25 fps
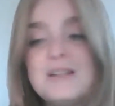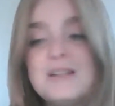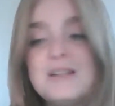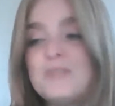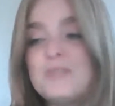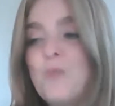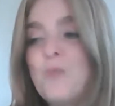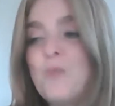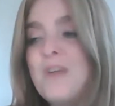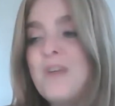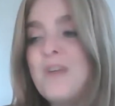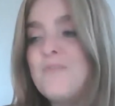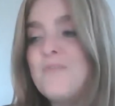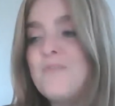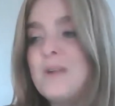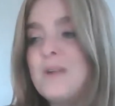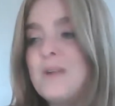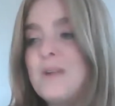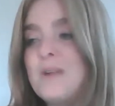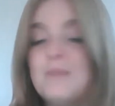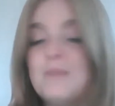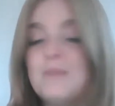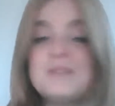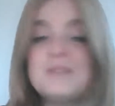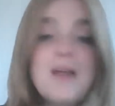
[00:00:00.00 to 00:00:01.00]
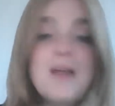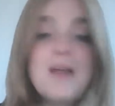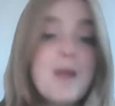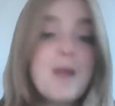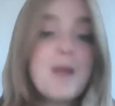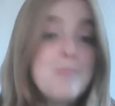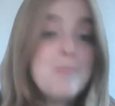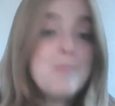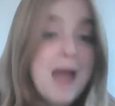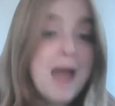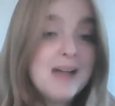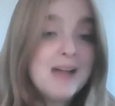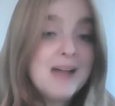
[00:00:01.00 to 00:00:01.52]
His wife becomes
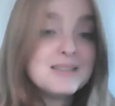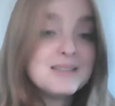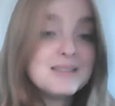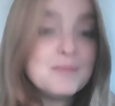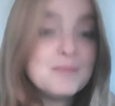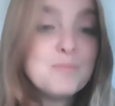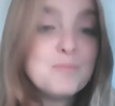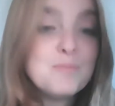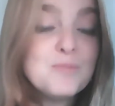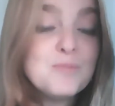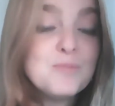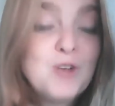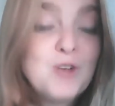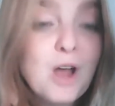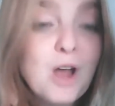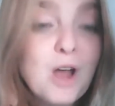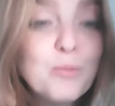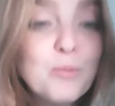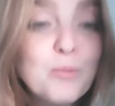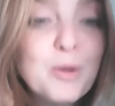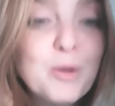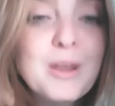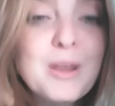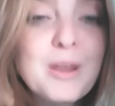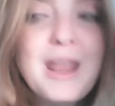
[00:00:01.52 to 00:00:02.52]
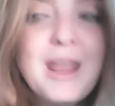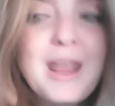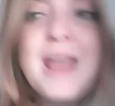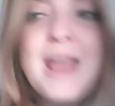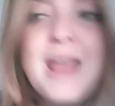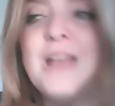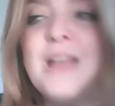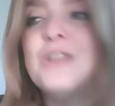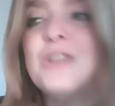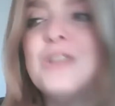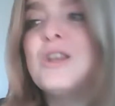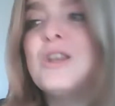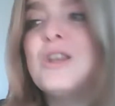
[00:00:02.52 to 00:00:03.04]
past the childbearing
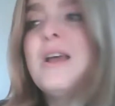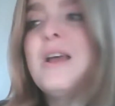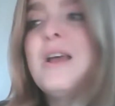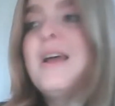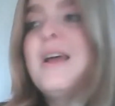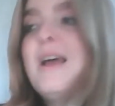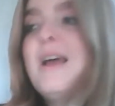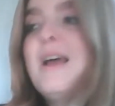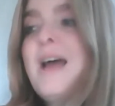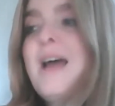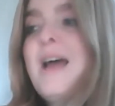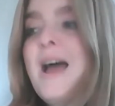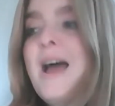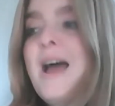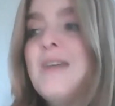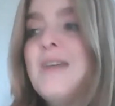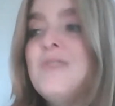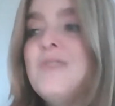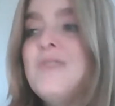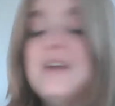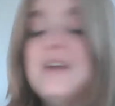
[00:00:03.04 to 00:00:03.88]
age, and